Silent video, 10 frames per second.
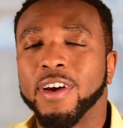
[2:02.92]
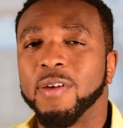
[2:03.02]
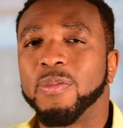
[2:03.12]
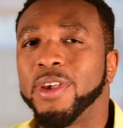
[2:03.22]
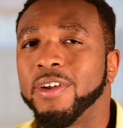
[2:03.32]
a
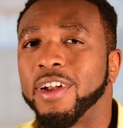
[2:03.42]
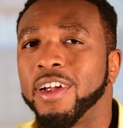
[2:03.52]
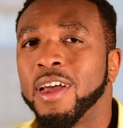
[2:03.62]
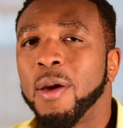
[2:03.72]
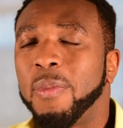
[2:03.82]
computer,
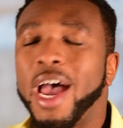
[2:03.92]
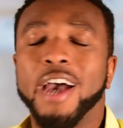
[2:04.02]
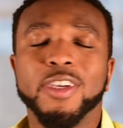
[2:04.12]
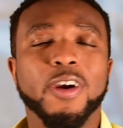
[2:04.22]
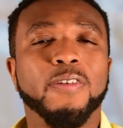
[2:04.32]
but how
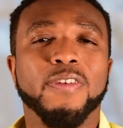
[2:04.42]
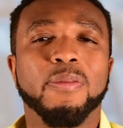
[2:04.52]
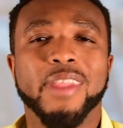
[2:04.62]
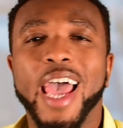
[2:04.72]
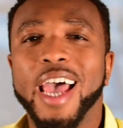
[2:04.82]
you go
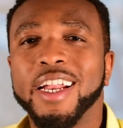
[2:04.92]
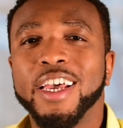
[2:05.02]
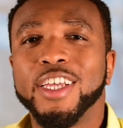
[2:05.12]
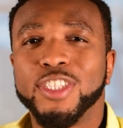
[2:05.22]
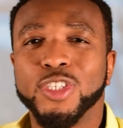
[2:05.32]
from
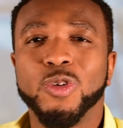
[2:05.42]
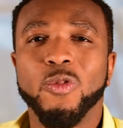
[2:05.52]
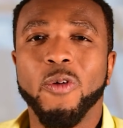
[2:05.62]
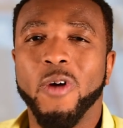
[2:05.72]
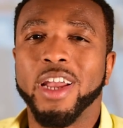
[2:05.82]
that to
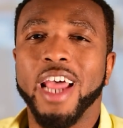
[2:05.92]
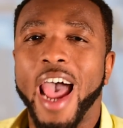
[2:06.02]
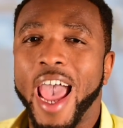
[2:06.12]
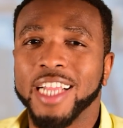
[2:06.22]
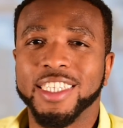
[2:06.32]
what
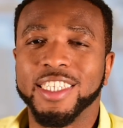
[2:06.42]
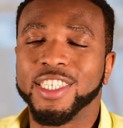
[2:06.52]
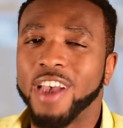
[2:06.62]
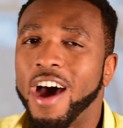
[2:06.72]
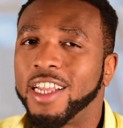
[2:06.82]
I actually
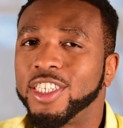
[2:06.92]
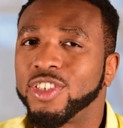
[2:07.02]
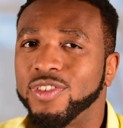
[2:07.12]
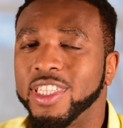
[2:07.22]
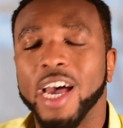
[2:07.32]
saw on the
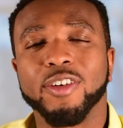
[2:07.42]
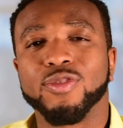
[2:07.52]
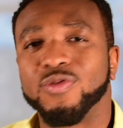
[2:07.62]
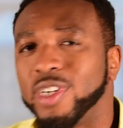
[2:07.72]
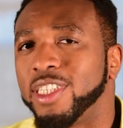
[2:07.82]
screen, that was
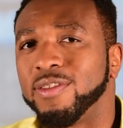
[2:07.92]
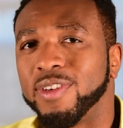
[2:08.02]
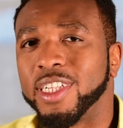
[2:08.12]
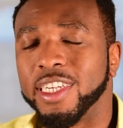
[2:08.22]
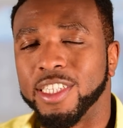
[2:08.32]
really,
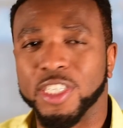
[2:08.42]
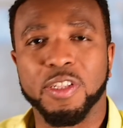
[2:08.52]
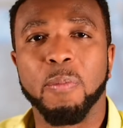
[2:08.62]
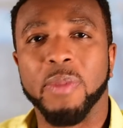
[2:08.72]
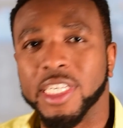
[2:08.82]
really just
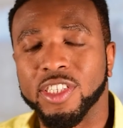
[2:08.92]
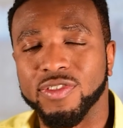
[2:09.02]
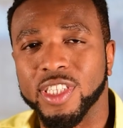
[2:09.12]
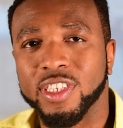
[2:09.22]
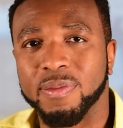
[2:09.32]
a
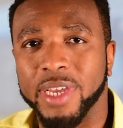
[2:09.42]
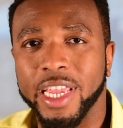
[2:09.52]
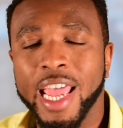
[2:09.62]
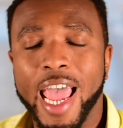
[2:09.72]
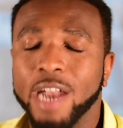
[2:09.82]
mystery to me.
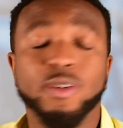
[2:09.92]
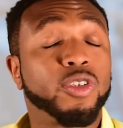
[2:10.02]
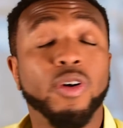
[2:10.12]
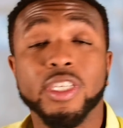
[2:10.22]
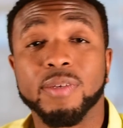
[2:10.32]
And it was
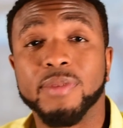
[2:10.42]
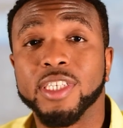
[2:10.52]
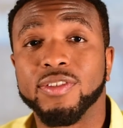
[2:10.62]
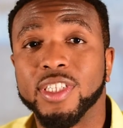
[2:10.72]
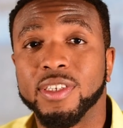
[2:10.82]
always a
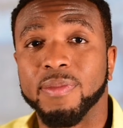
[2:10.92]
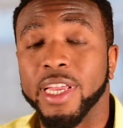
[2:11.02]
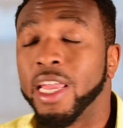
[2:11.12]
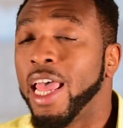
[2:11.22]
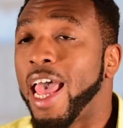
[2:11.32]
mystery to
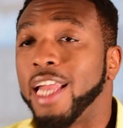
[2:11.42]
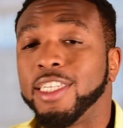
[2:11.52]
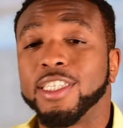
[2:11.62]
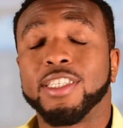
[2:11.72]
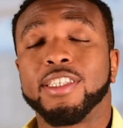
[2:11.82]
me, and it
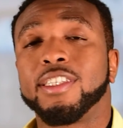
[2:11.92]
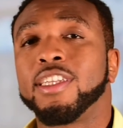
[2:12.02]
just